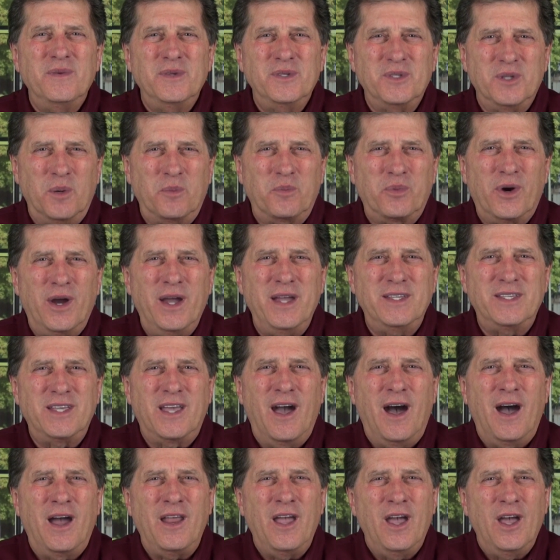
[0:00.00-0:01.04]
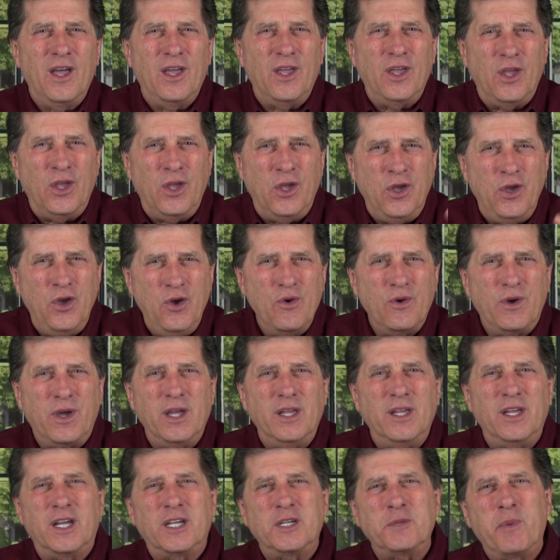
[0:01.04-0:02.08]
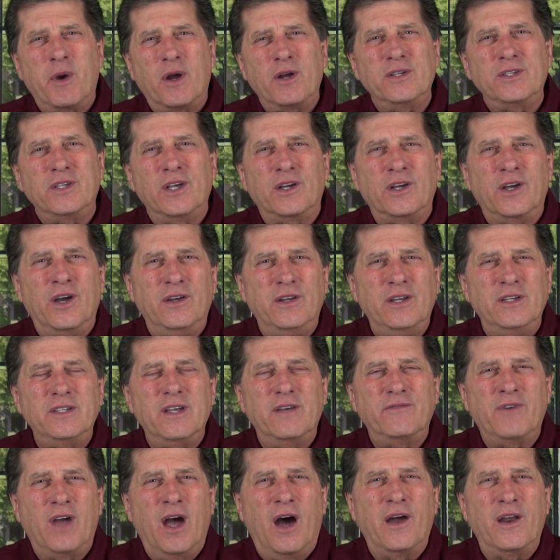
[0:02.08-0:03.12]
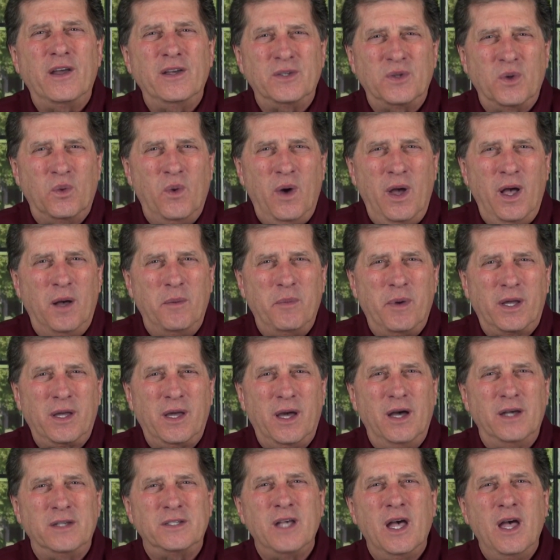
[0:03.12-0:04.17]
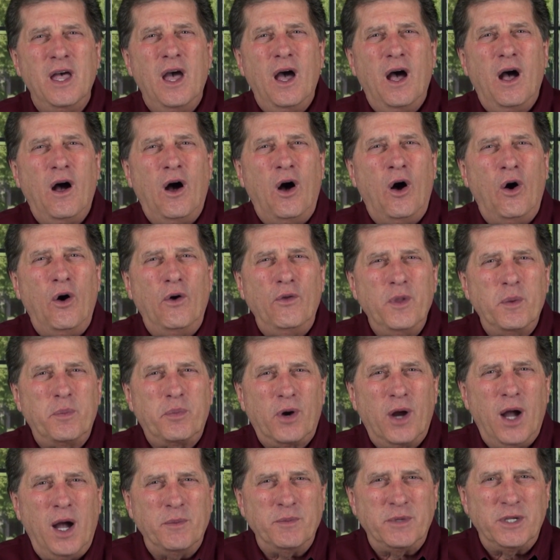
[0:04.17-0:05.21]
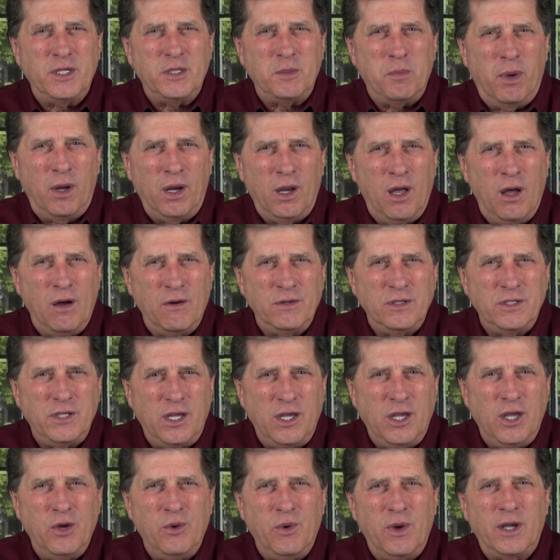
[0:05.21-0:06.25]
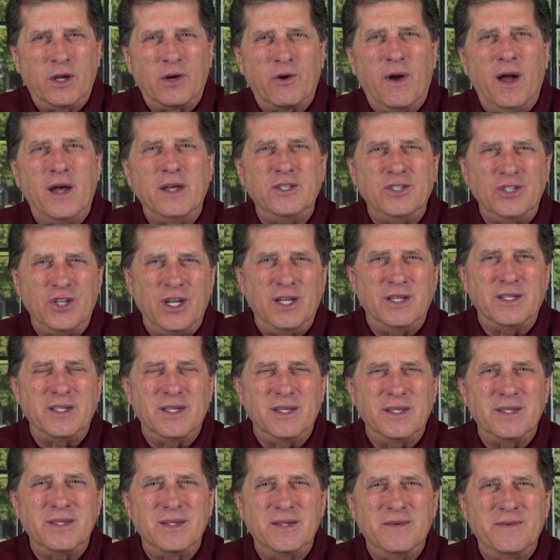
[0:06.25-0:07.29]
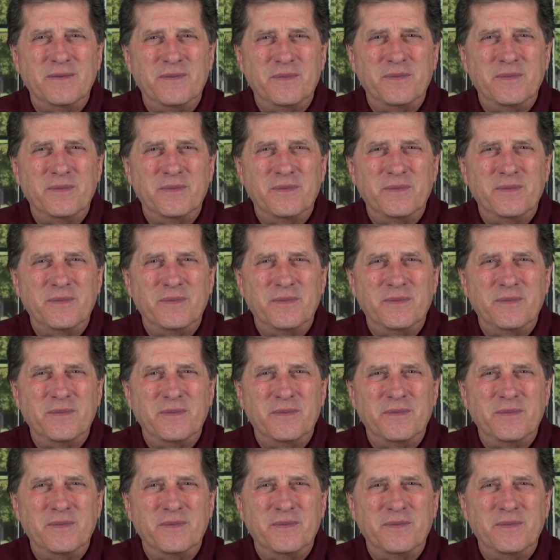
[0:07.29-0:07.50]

So praise God, you can experience the goodness of God as well, because all the promises belong to you in Christ Jesus.